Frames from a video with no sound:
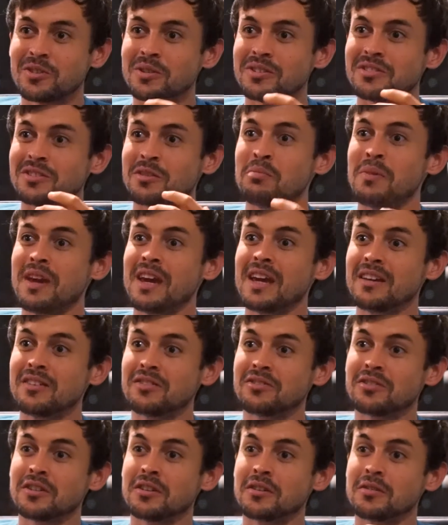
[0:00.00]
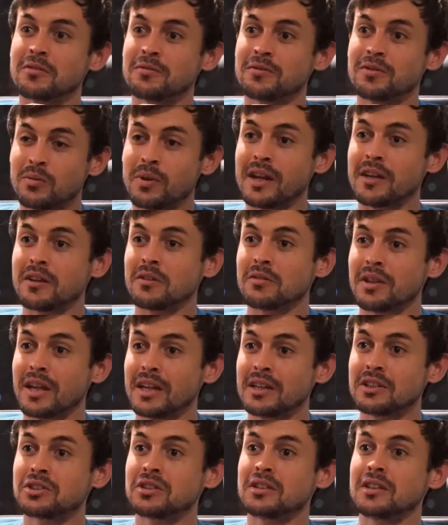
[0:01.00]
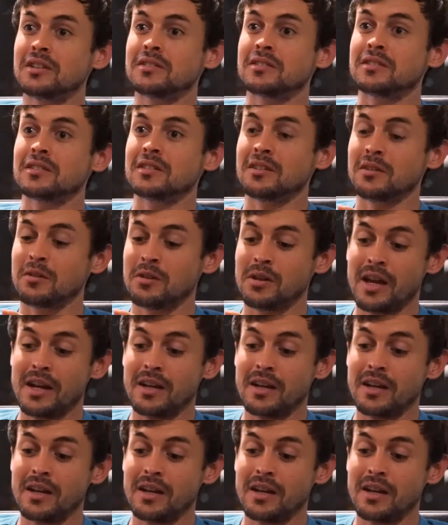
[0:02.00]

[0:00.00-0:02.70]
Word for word: So it's a maze of regulation, it's a,